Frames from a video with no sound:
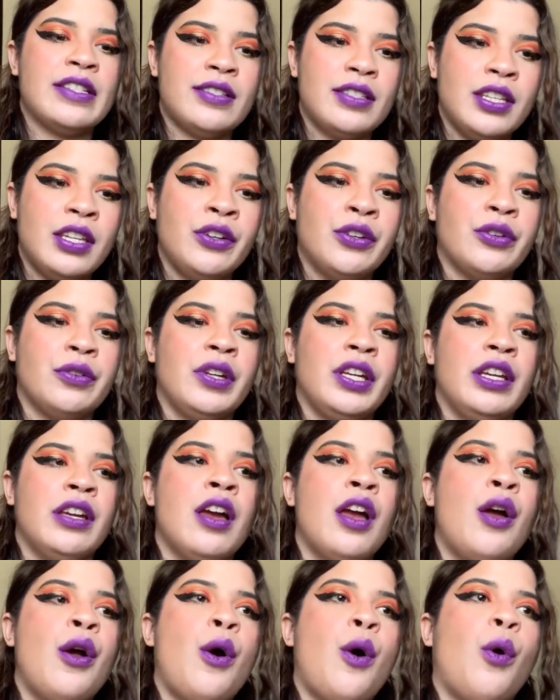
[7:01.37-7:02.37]
scenery,
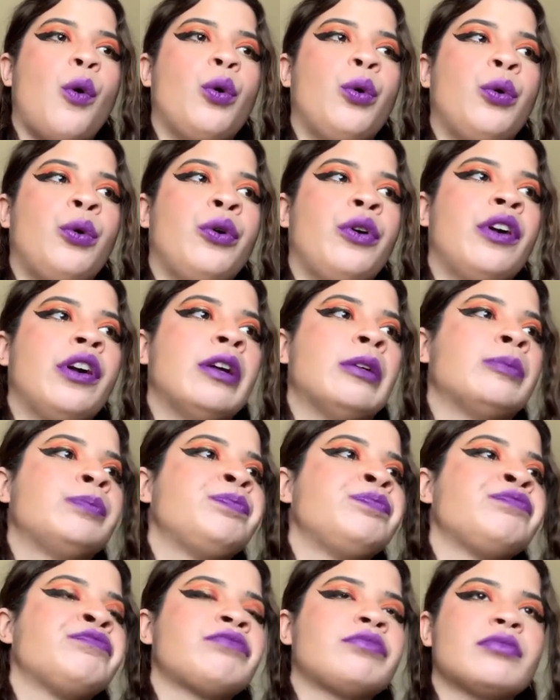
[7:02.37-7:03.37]
or
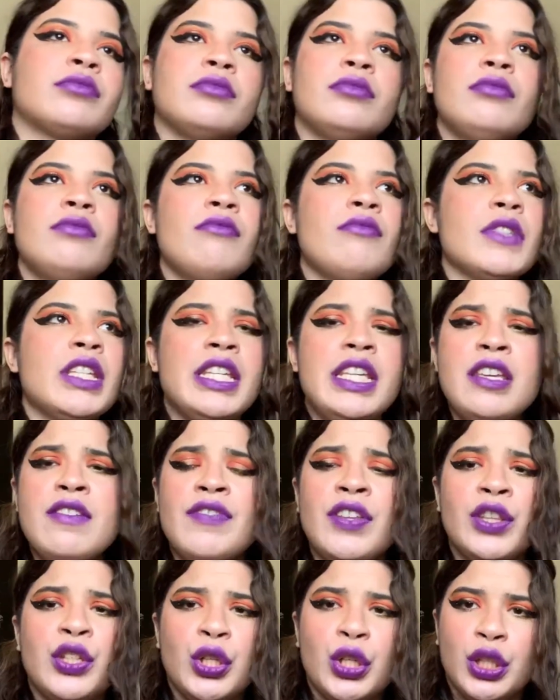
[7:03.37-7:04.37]

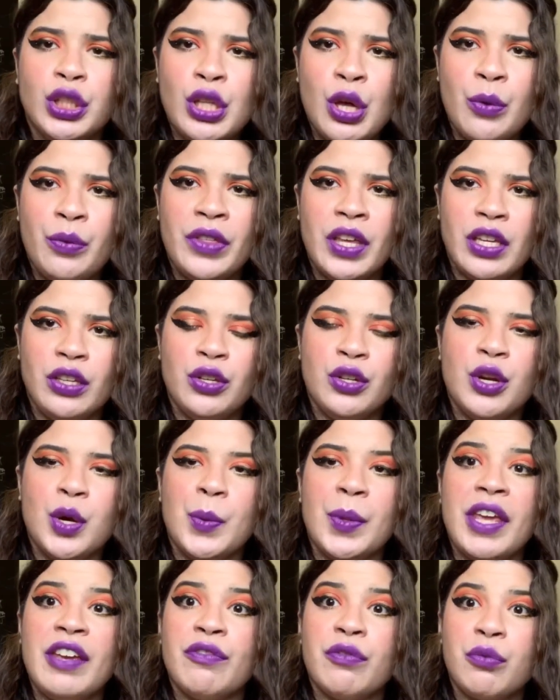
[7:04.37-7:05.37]
even the clothing, you
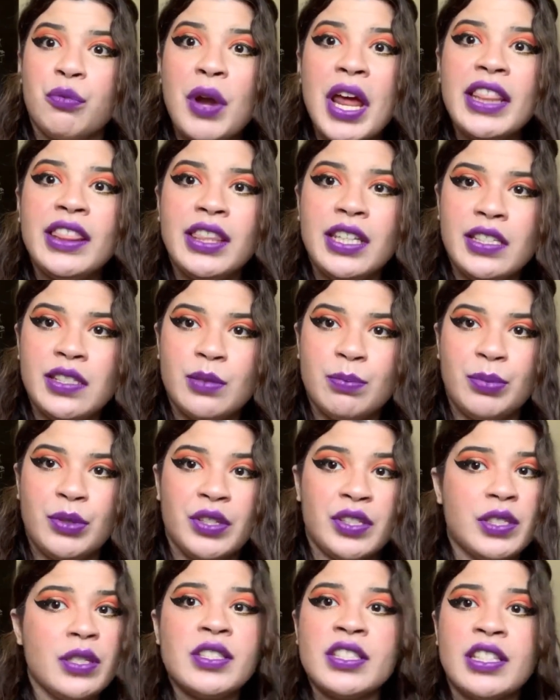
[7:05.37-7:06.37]
know, they've read these
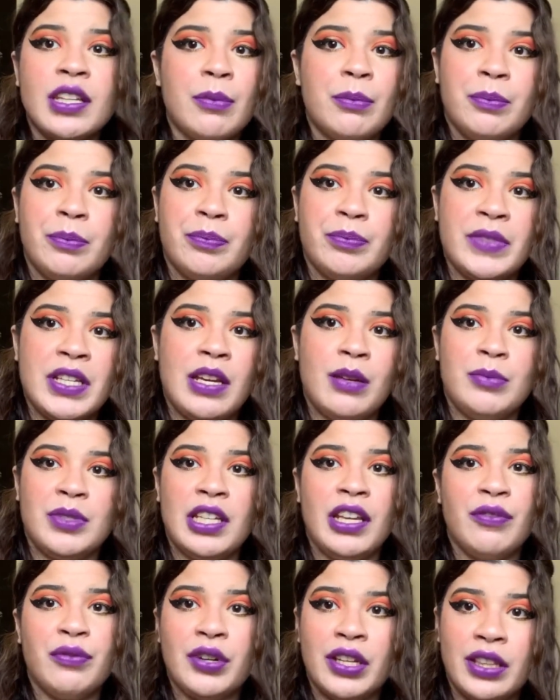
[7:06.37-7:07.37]
books. Sometimes
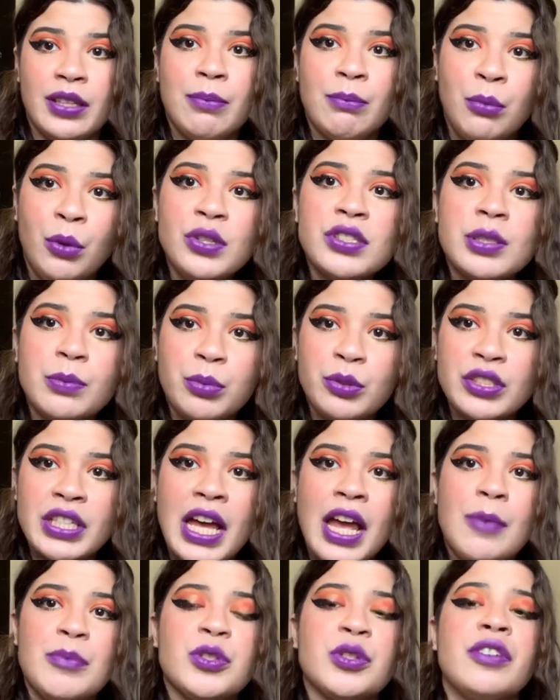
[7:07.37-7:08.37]
they've read them multiple
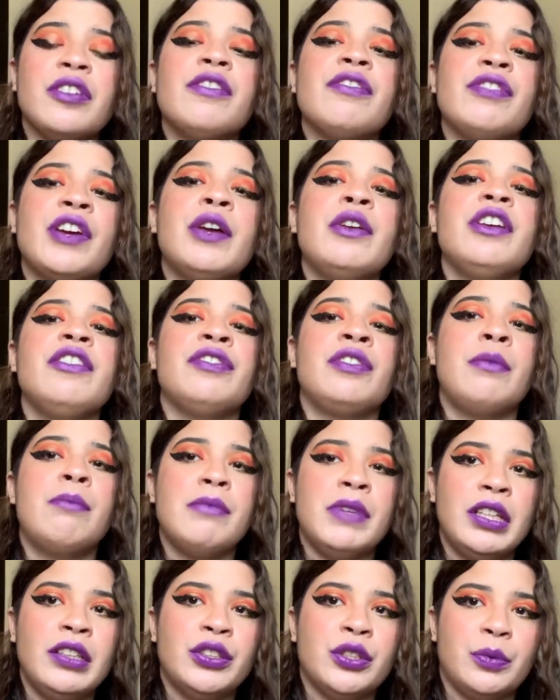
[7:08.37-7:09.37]
times, so they're very
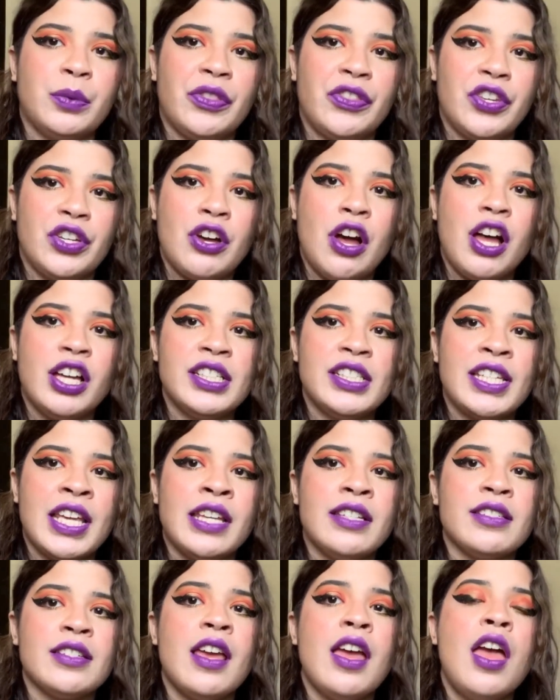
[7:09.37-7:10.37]
familiar with the
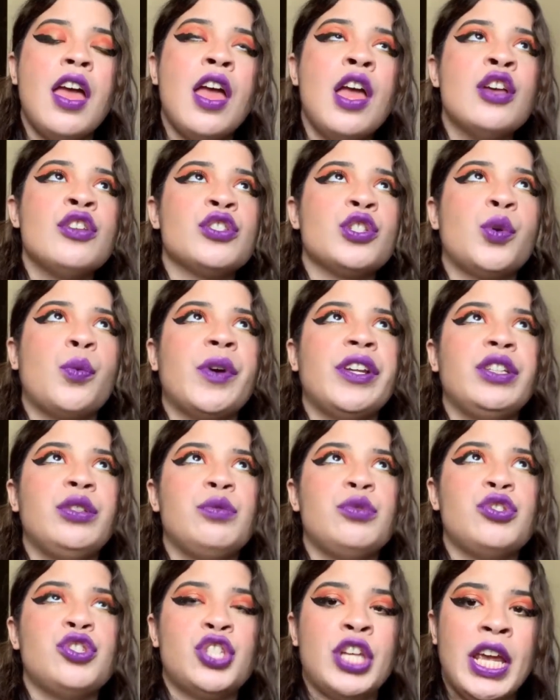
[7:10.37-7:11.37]
content. So when
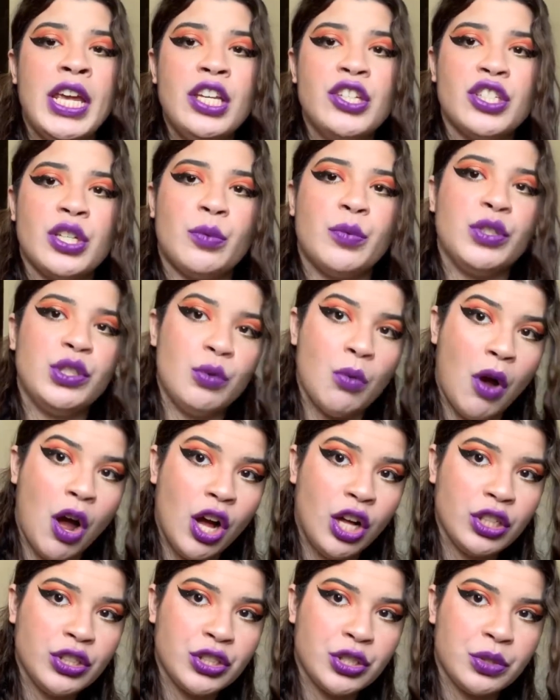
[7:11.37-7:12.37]
you change it, when you
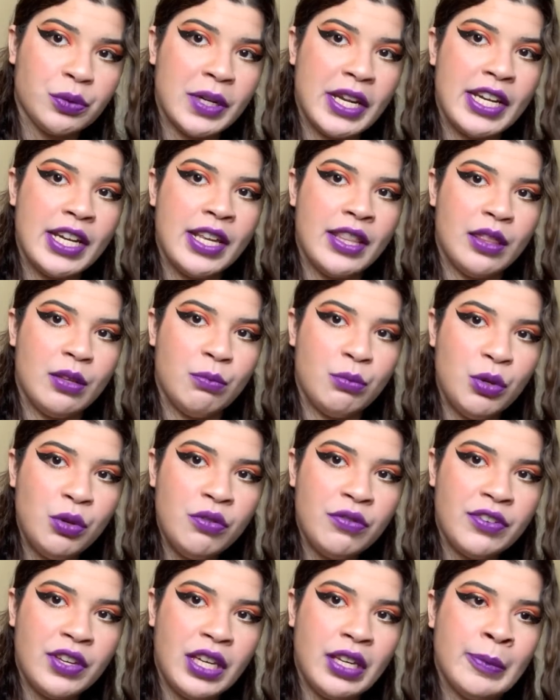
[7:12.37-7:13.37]
alter it in the
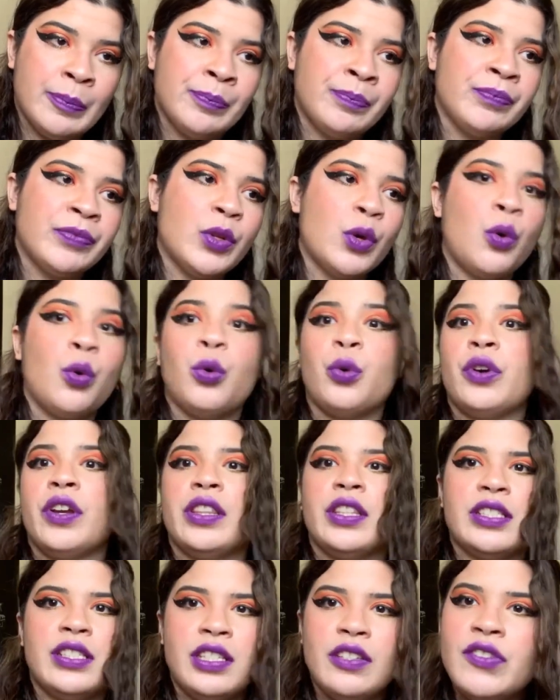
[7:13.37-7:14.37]
movie or in
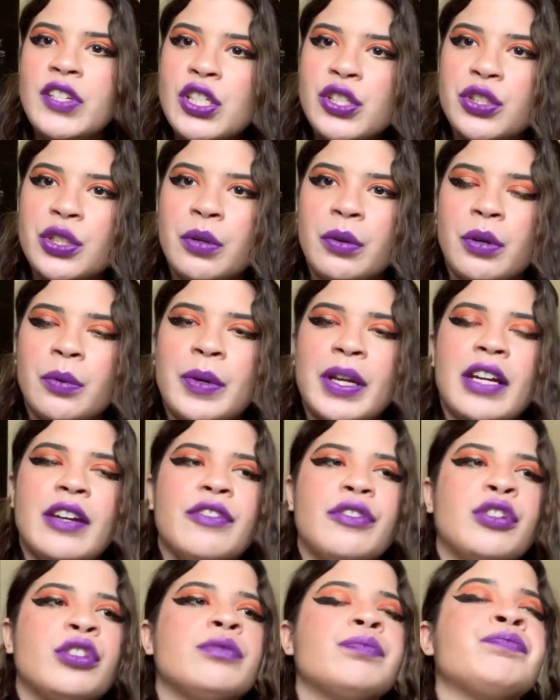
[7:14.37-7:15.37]
the TV show or
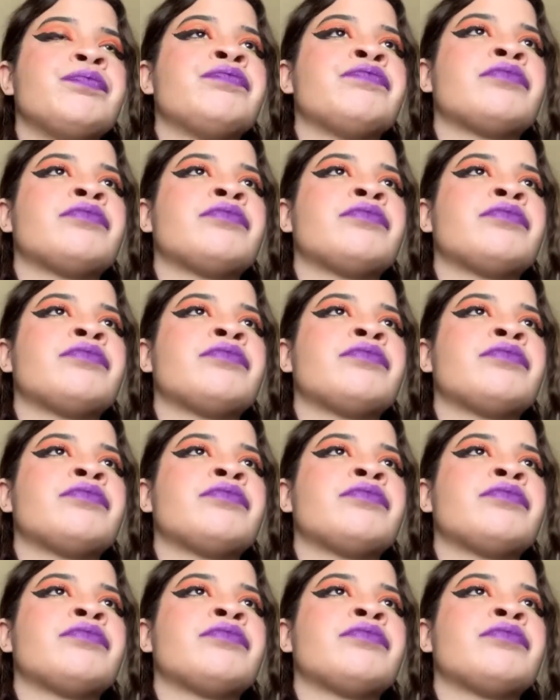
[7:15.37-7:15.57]
whatever,